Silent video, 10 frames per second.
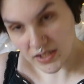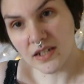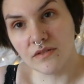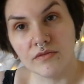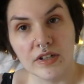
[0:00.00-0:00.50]

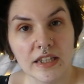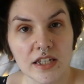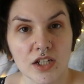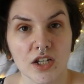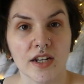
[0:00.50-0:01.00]
didn't really
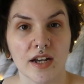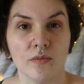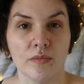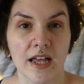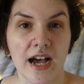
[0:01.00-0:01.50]
turn
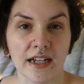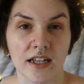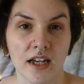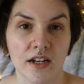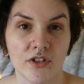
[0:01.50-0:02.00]
out black,
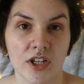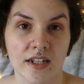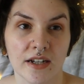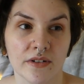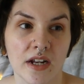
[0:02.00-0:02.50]
it kind of turned
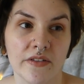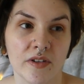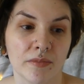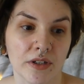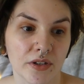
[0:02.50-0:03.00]
out
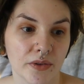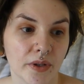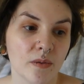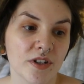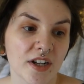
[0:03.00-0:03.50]
navy blue,
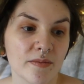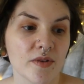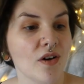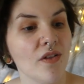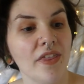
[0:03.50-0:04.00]
which I'm
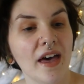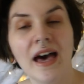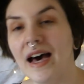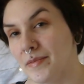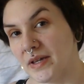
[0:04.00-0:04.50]
not the
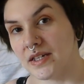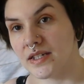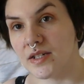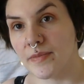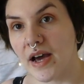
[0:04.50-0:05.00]

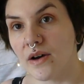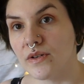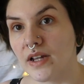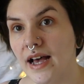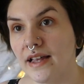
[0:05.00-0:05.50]
happiest about,
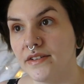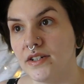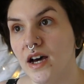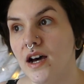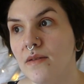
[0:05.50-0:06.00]
and
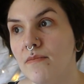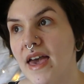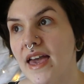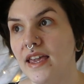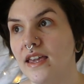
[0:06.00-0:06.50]
I
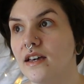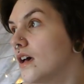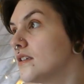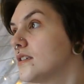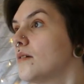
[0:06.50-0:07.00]
may
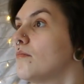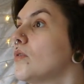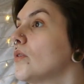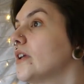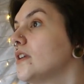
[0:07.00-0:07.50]
at some
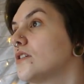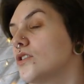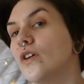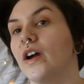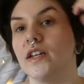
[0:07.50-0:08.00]
point
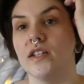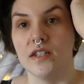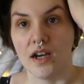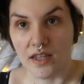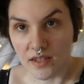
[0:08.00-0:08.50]
try and
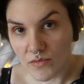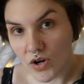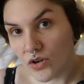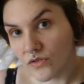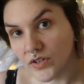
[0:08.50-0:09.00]
dye them
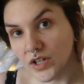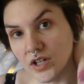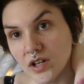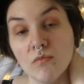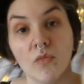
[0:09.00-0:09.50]

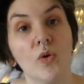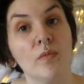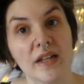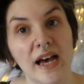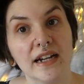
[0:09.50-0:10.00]
over more
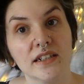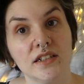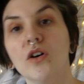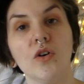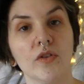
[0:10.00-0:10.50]
black.
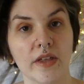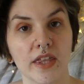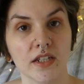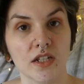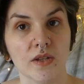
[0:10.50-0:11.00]
Although I
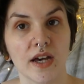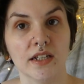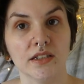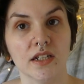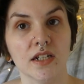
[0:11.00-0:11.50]
think to do that
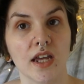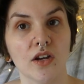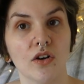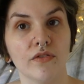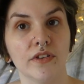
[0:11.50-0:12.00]
I'll need to take
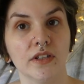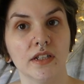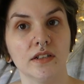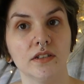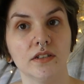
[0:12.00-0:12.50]
off the
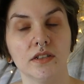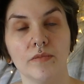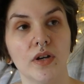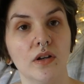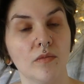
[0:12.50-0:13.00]
little
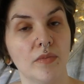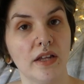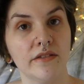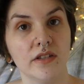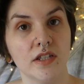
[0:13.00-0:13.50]
pearl
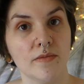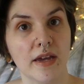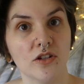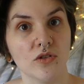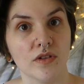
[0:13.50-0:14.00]
buttons to
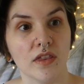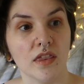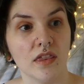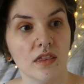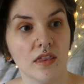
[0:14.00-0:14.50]
make sure that
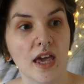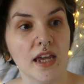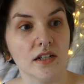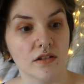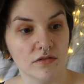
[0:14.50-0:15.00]

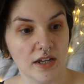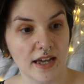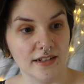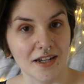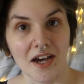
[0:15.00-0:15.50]
they don't get
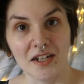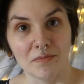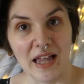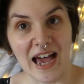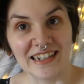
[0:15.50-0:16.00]
dyed
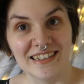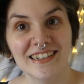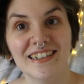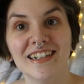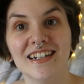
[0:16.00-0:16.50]
black,
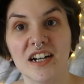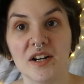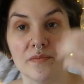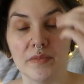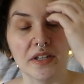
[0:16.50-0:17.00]

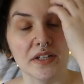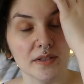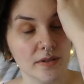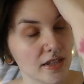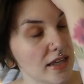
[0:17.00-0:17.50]

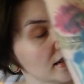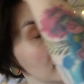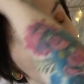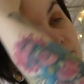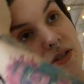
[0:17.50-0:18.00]
because that
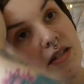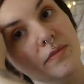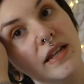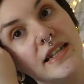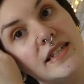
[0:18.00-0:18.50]
can happen to
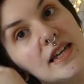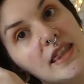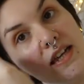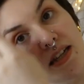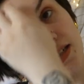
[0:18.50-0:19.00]
plastic things